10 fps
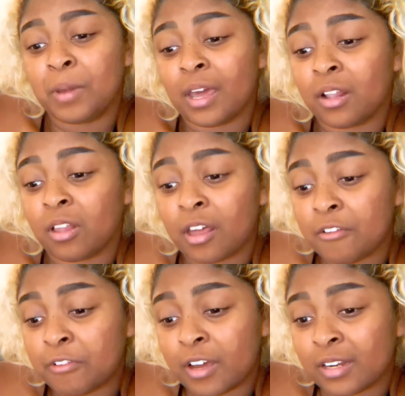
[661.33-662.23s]
We had a lot
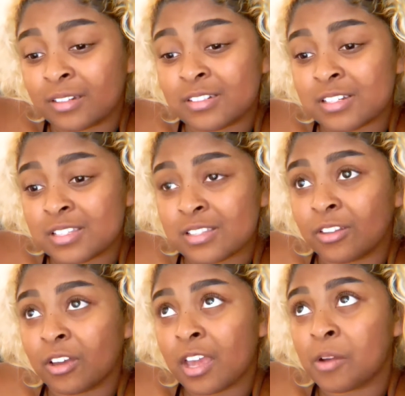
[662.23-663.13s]
of fun just
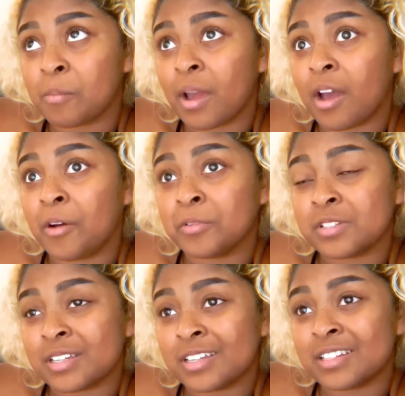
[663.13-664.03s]
looking
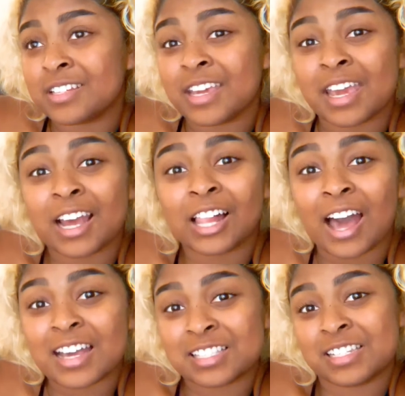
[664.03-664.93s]
around and taking
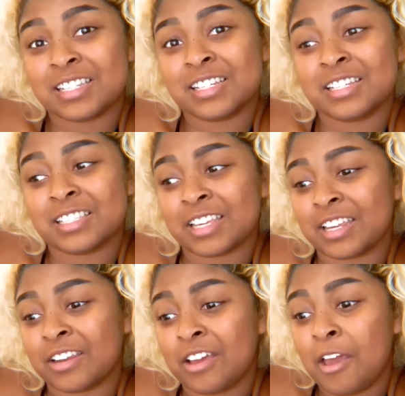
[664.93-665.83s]
classes
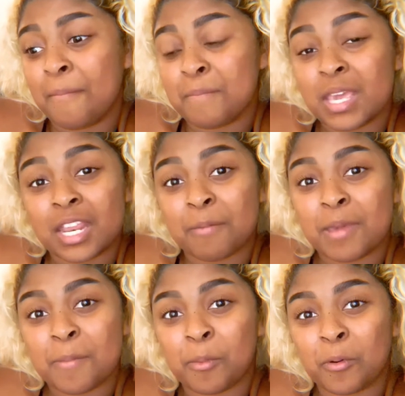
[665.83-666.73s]
and meeting
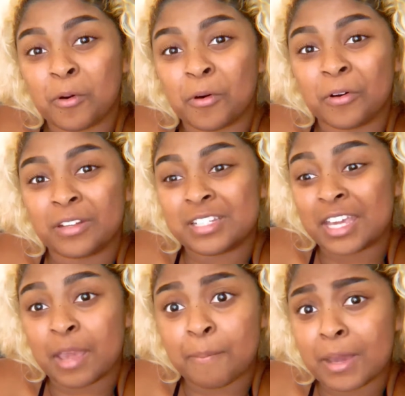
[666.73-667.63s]
people and
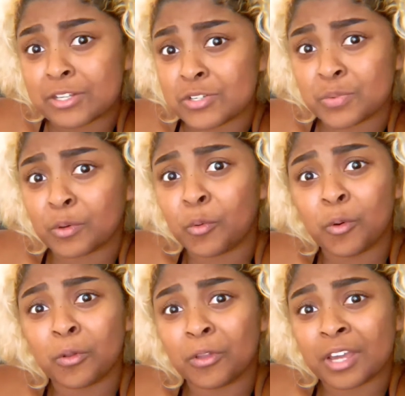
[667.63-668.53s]
taking pictures with
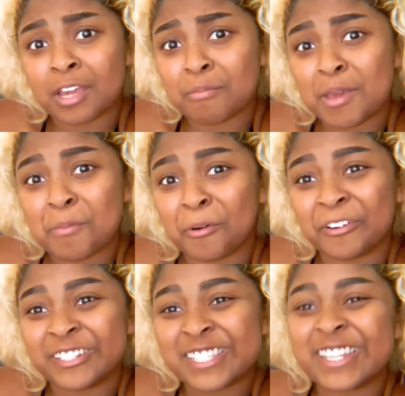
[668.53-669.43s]
cool looking
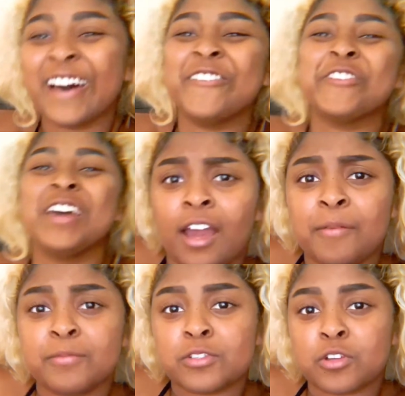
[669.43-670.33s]
people and stuff.
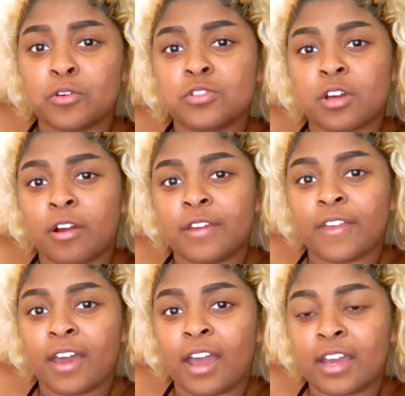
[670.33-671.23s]
I'm so sorry
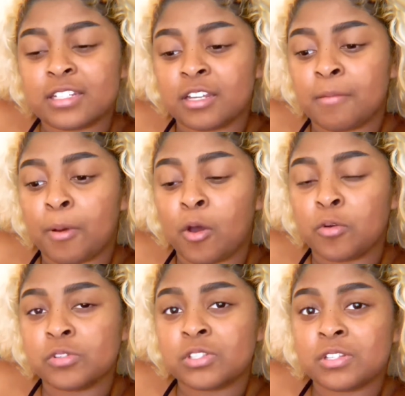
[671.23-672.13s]
that I didn't
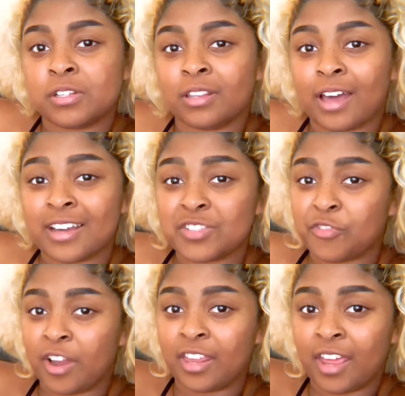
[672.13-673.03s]
post
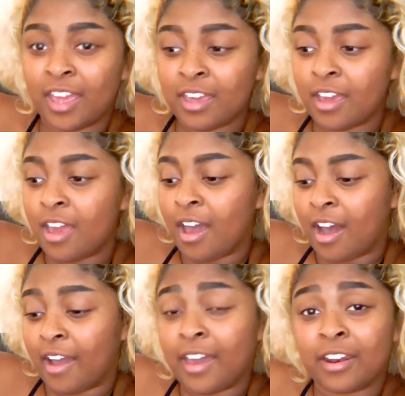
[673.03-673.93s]
last Friday.
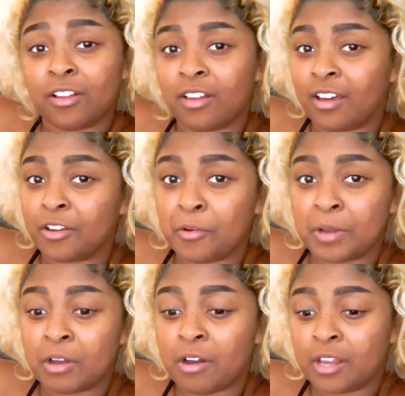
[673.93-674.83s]
I had a lot
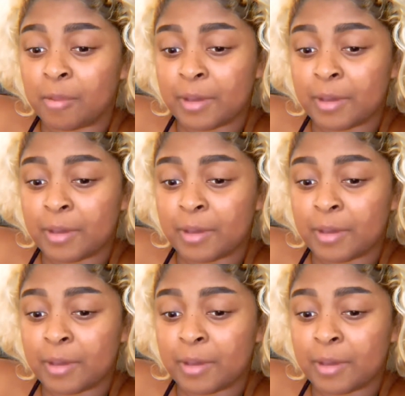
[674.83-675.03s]
going on.